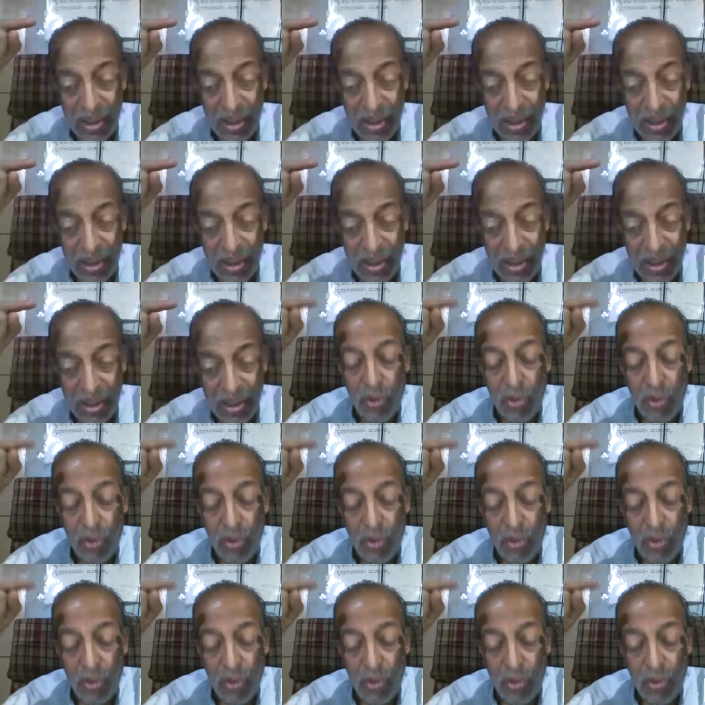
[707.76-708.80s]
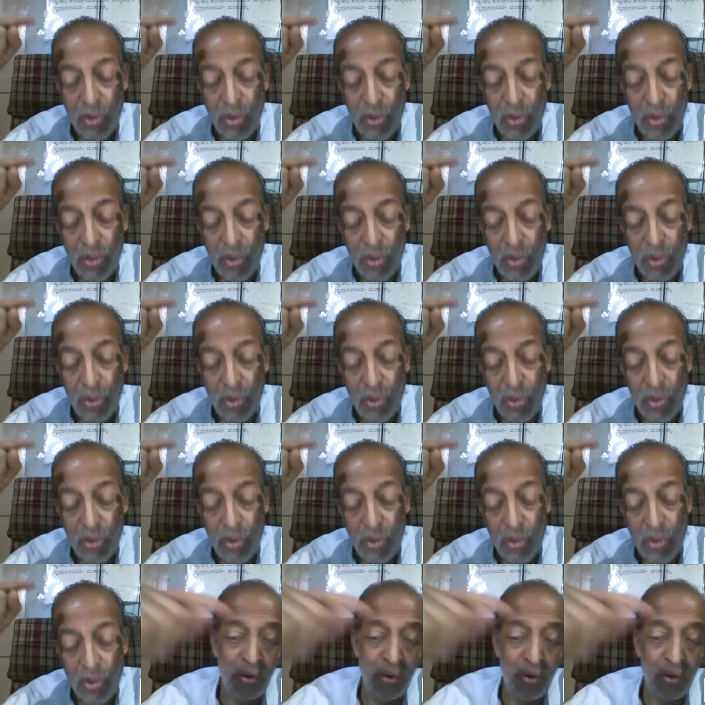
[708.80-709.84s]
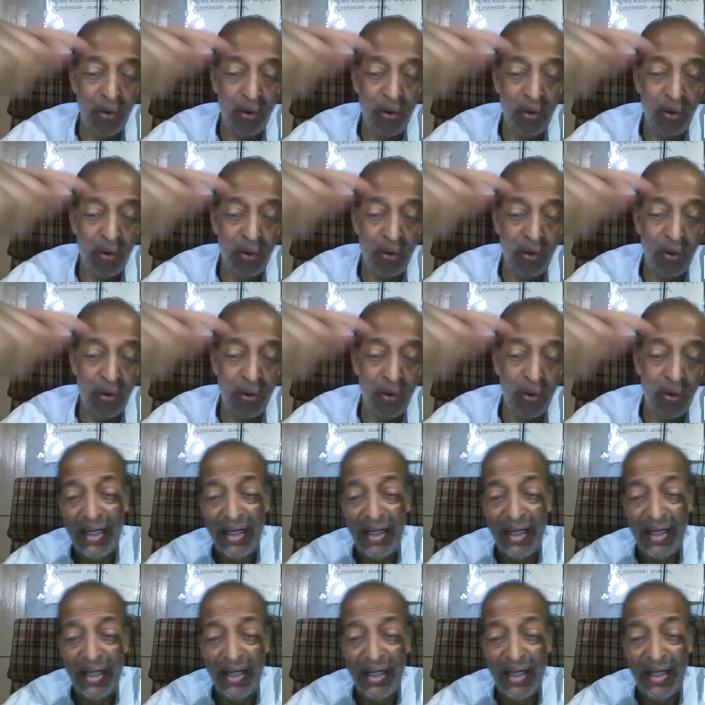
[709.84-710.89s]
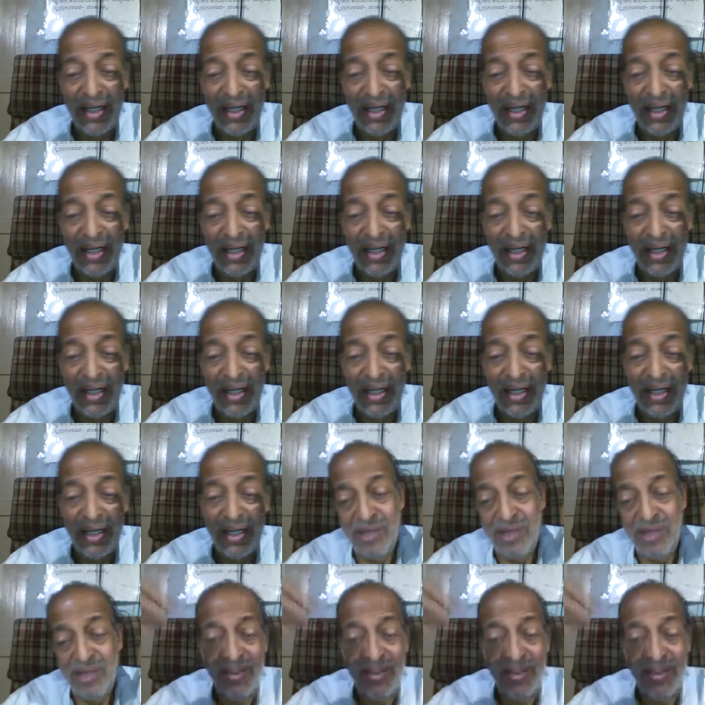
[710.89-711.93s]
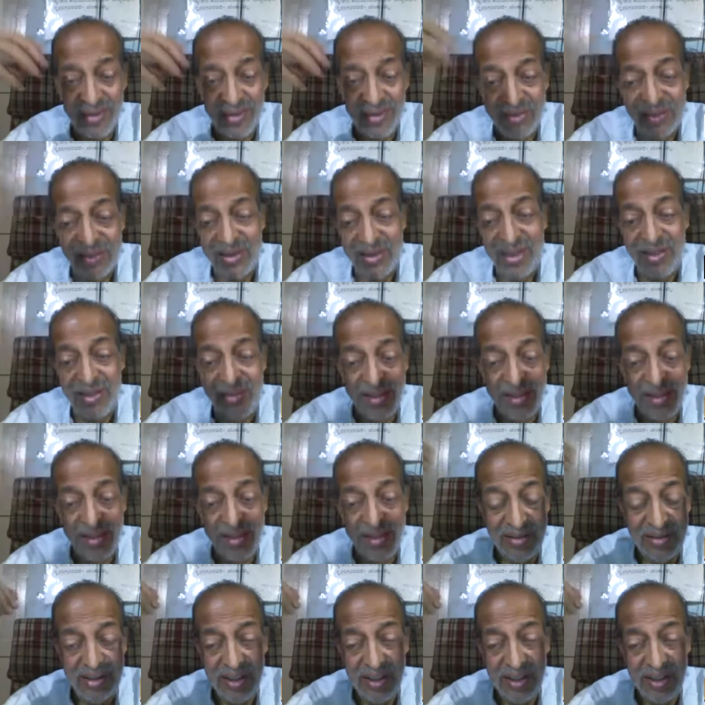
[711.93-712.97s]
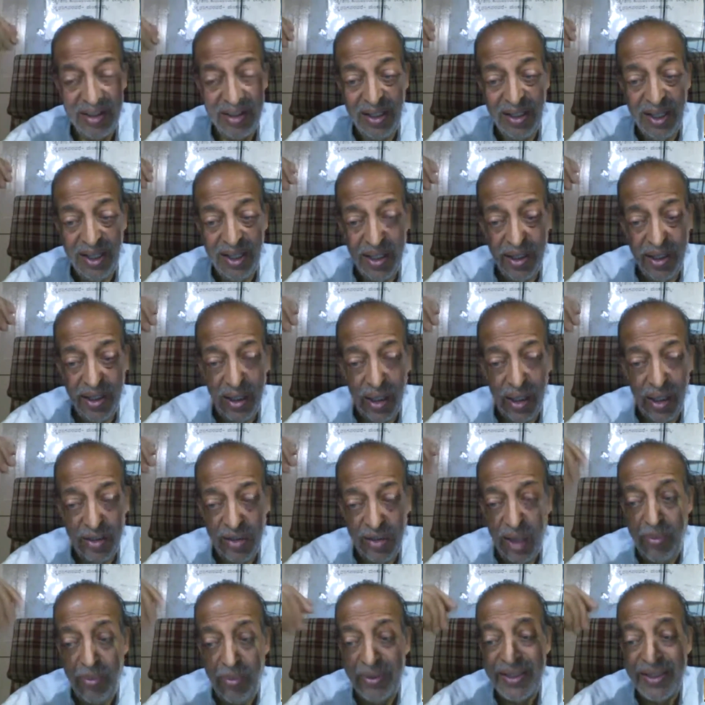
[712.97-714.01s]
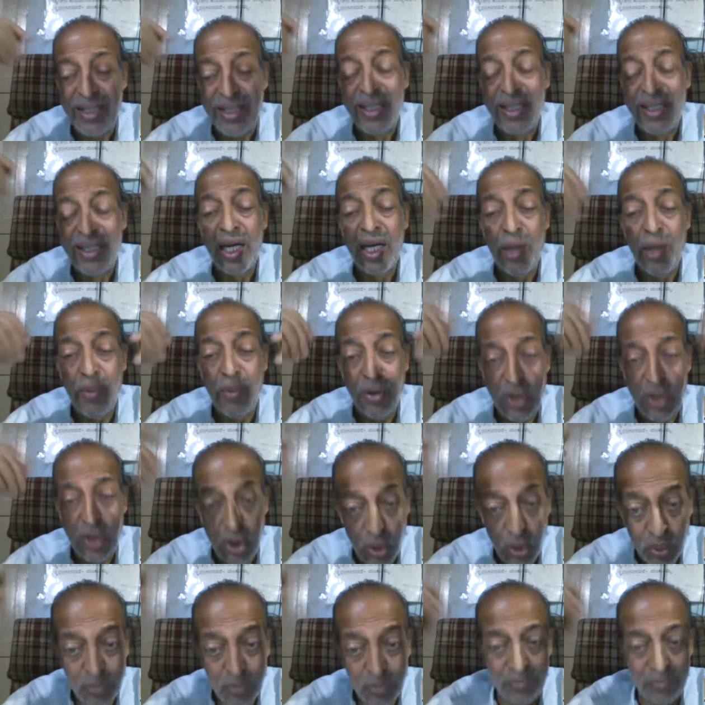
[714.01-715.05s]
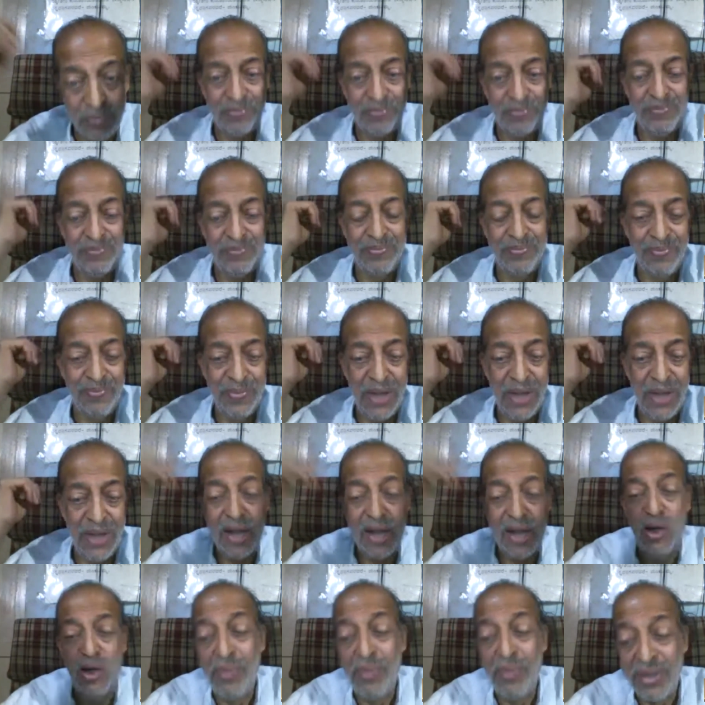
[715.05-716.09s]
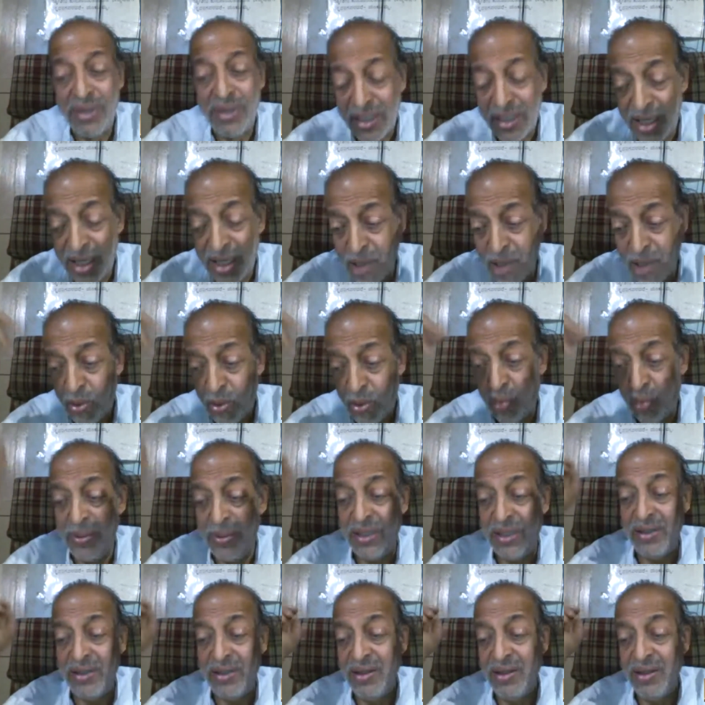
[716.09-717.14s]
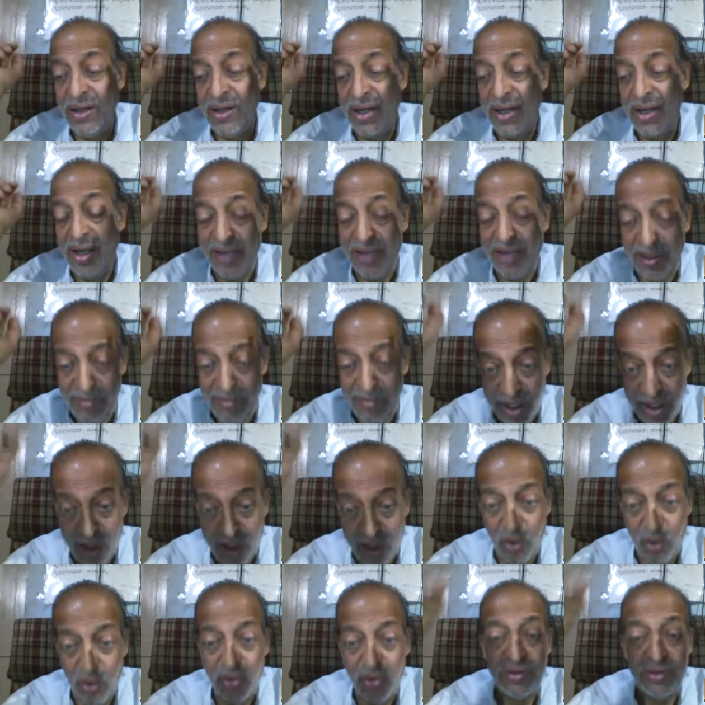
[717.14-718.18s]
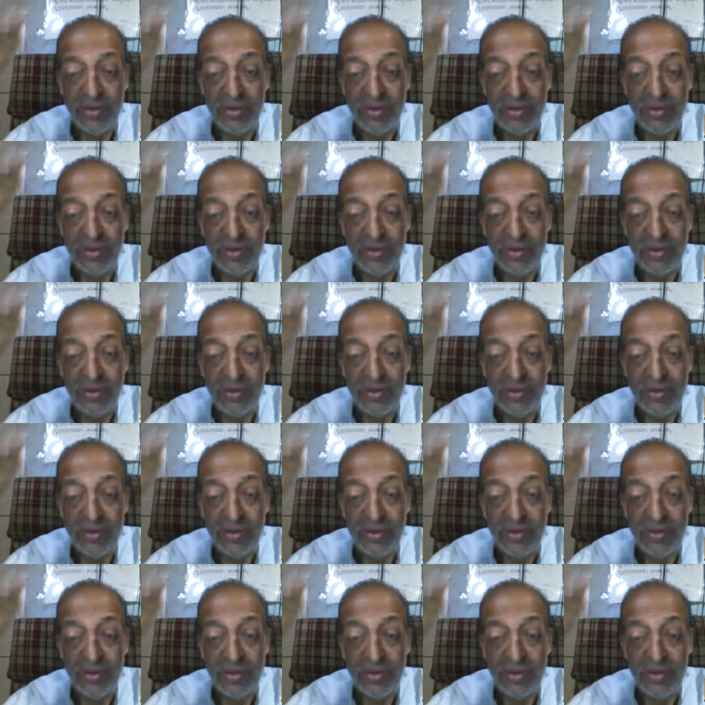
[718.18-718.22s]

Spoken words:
Oh, we had class, so and so attended, so they asked this question, we discussed these things. So I'll be thinking about you, and you'll be thinking about me. Then we are close.